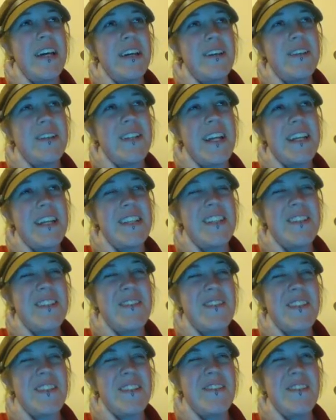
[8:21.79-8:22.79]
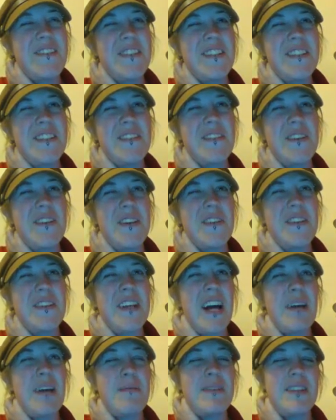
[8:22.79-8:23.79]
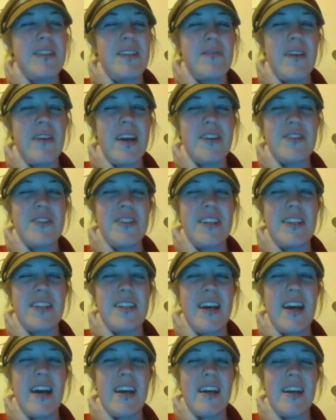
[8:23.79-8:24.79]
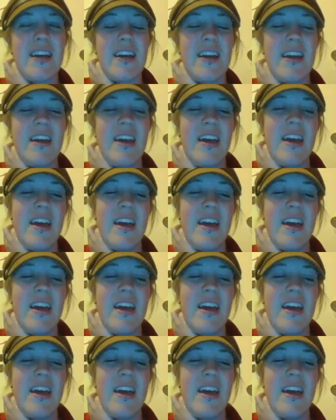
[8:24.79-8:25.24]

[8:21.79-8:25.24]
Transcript: who likes to use Odor Sleuth all the time instead of actually attacking.